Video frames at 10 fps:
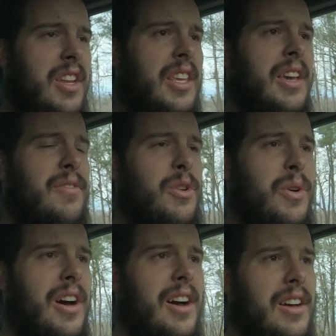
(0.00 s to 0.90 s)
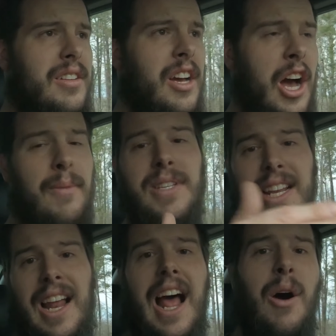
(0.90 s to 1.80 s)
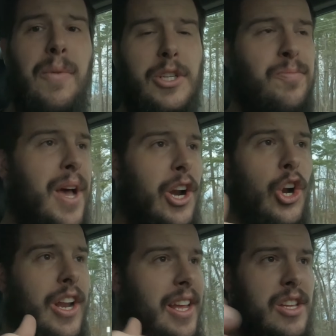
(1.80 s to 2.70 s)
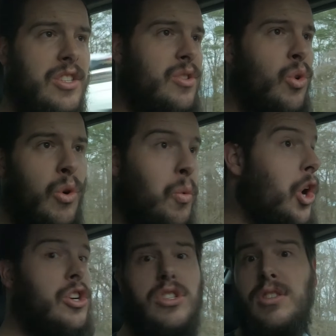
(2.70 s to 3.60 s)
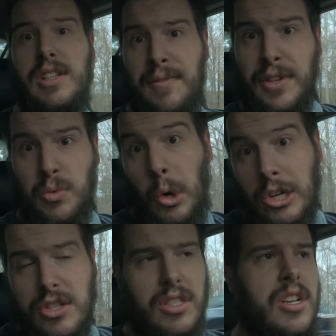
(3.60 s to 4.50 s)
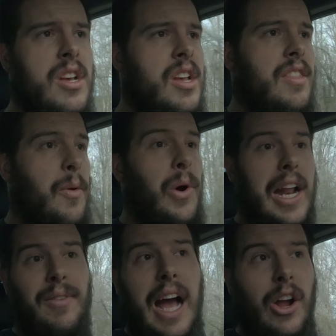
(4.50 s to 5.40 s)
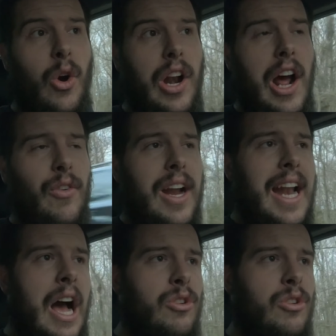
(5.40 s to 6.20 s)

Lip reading: give you an update on how much better it is, or worse, if it's worse, than what I've got going on right now.